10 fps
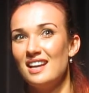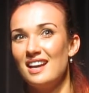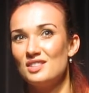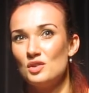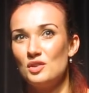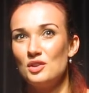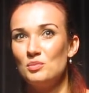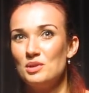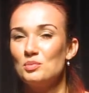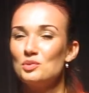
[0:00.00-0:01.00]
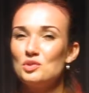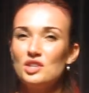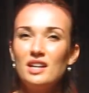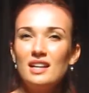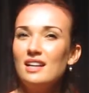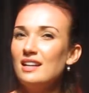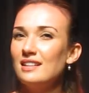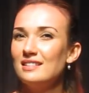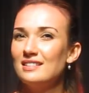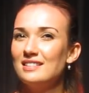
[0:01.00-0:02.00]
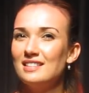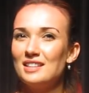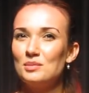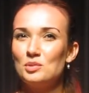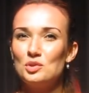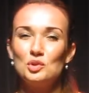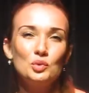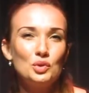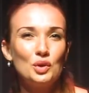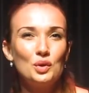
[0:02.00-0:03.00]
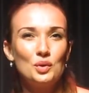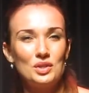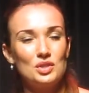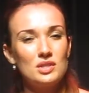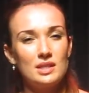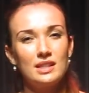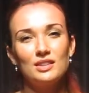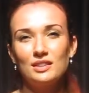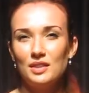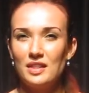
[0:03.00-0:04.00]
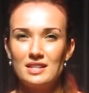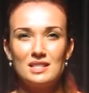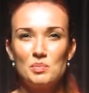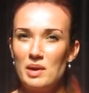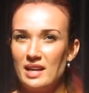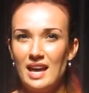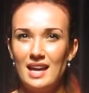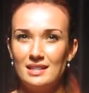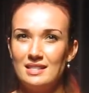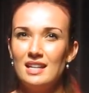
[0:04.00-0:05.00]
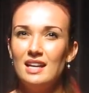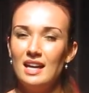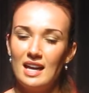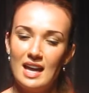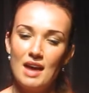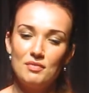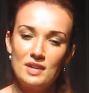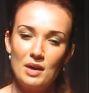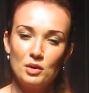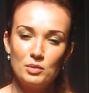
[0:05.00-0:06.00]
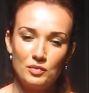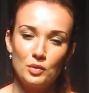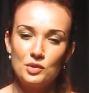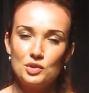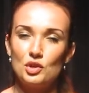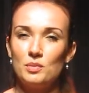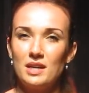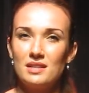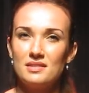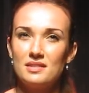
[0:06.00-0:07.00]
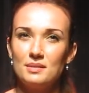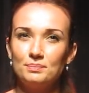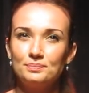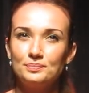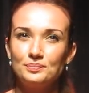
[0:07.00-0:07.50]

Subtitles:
Yeah, so there'll be bruschetta and prosciutto and just little things to pick at a half an hour before the show begins.